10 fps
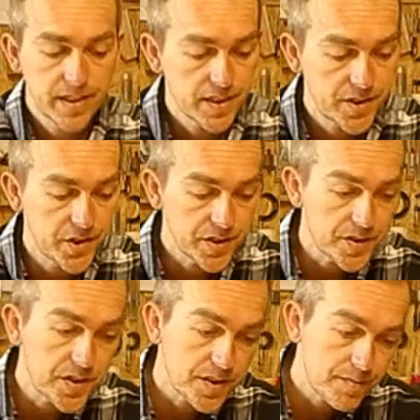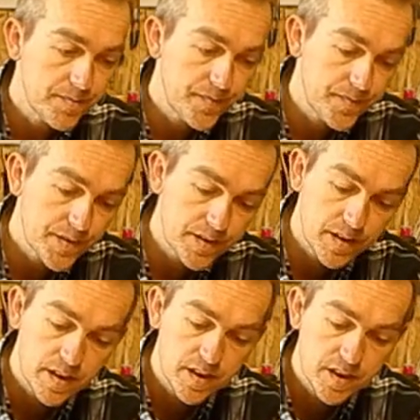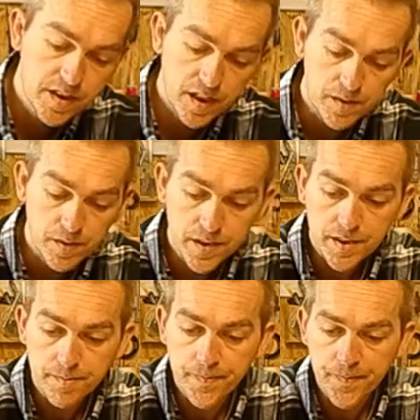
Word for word: It's just soaked.